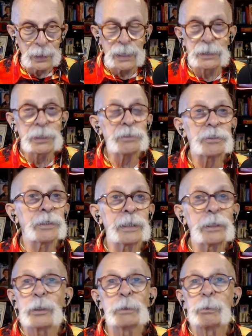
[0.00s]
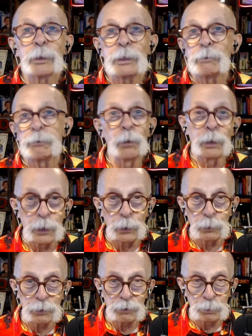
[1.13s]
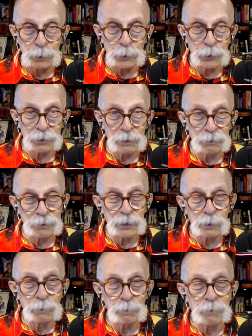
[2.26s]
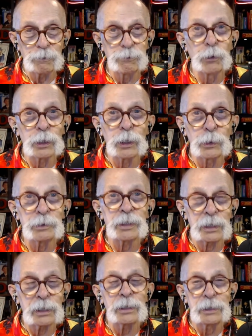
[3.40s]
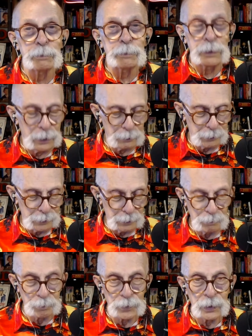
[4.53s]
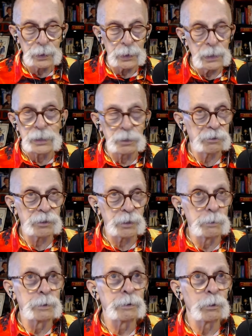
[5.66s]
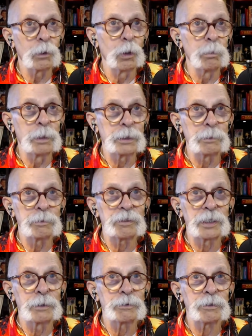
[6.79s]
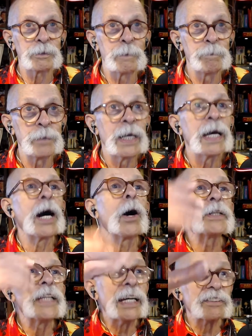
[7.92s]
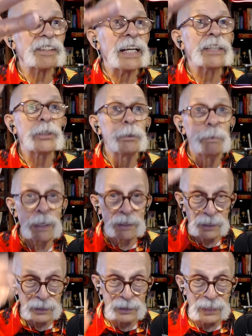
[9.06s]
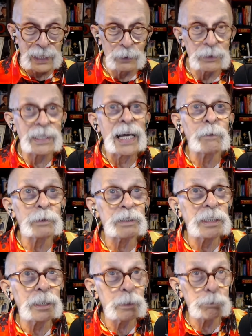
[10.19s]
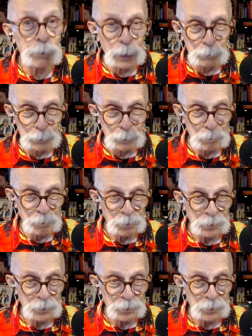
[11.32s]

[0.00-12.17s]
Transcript: And this year they only brought in 4 goats because they feel 4 goats can clean up the area in the summer all by themselves. Oh, yes. Thank you, Mandy the Clown. That was the other problem.